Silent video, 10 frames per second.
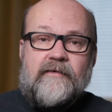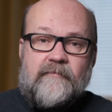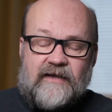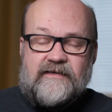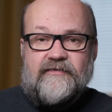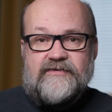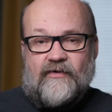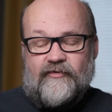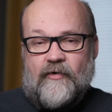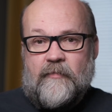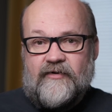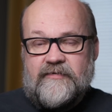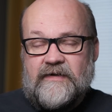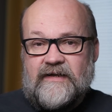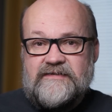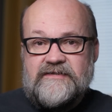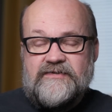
But there is also a possibility